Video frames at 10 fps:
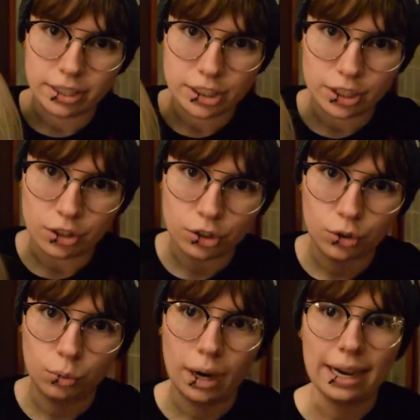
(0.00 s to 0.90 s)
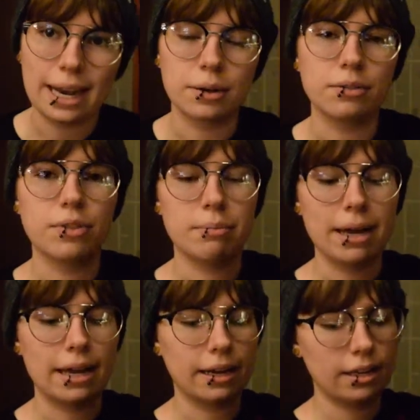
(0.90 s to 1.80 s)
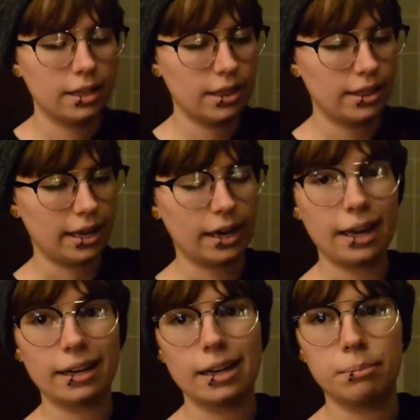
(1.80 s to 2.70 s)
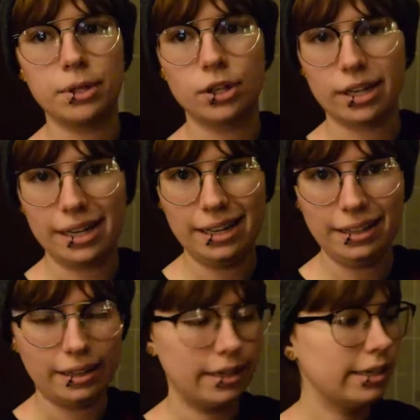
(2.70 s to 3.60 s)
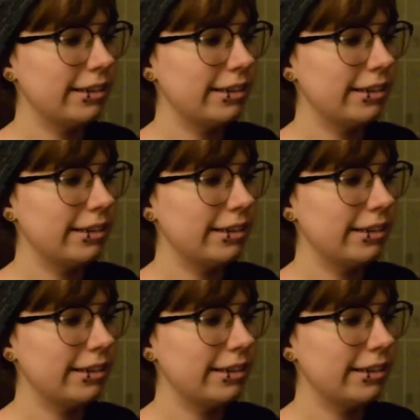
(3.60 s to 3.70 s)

than she looked right out of the bag that I kept her in.